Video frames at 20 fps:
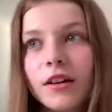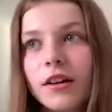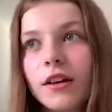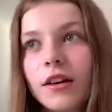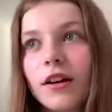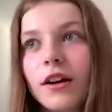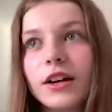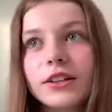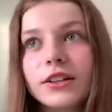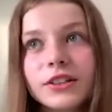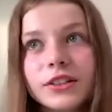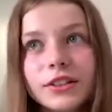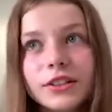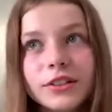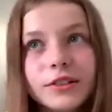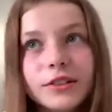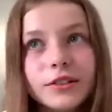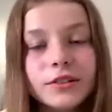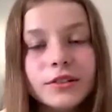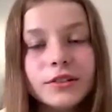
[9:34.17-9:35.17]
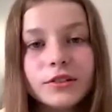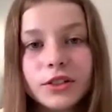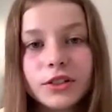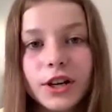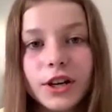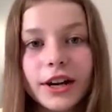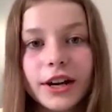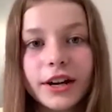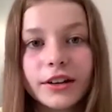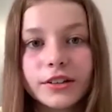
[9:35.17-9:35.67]
I do
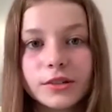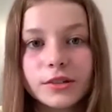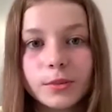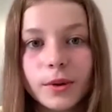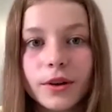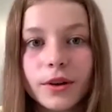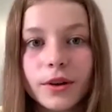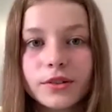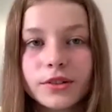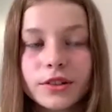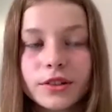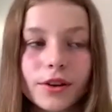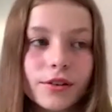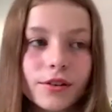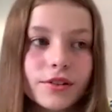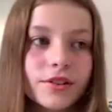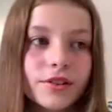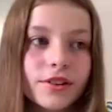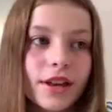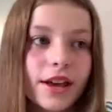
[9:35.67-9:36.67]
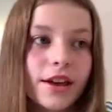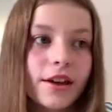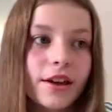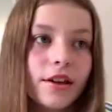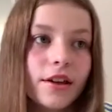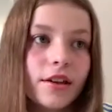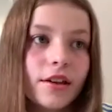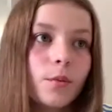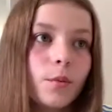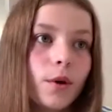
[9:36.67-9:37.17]
train as well. So
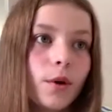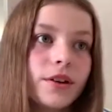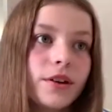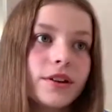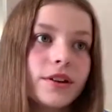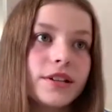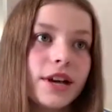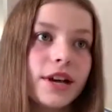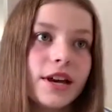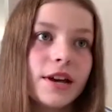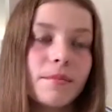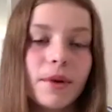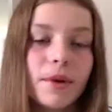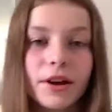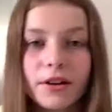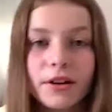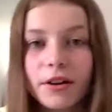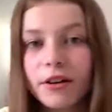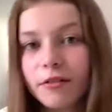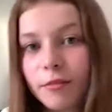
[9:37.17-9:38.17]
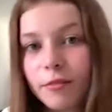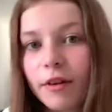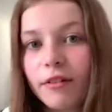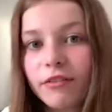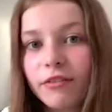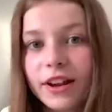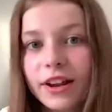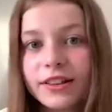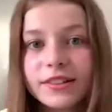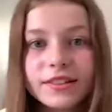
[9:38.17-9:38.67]
say one day I might go out with my
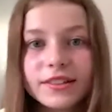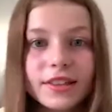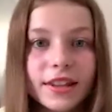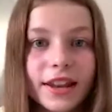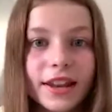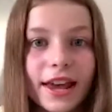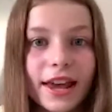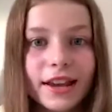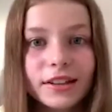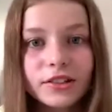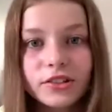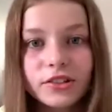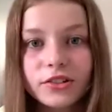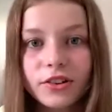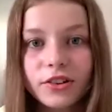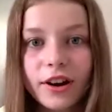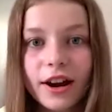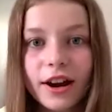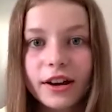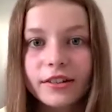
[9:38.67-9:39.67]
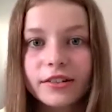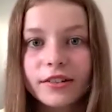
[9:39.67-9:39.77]
friends, the next train.